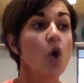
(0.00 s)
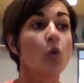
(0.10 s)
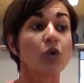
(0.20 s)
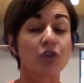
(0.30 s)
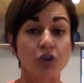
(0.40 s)

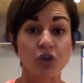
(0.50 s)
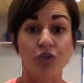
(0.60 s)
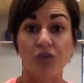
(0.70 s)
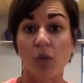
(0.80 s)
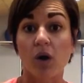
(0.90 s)
with good
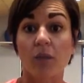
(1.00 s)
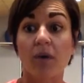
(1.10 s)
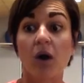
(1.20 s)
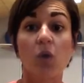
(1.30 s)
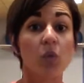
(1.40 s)
form
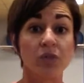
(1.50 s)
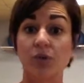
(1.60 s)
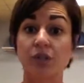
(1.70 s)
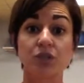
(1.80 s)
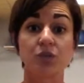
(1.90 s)
with
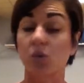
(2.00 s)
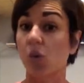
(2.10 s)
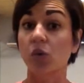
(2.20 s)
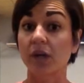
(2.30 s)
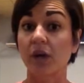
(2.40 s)

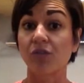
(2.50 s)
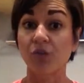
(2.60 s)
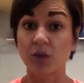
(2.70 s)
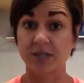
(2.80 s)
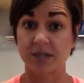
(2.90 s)
only on
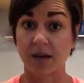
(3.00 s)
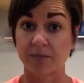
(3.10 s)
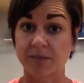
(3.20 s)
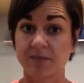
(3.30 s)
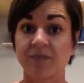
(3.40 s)
4
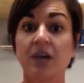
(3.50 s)
steps.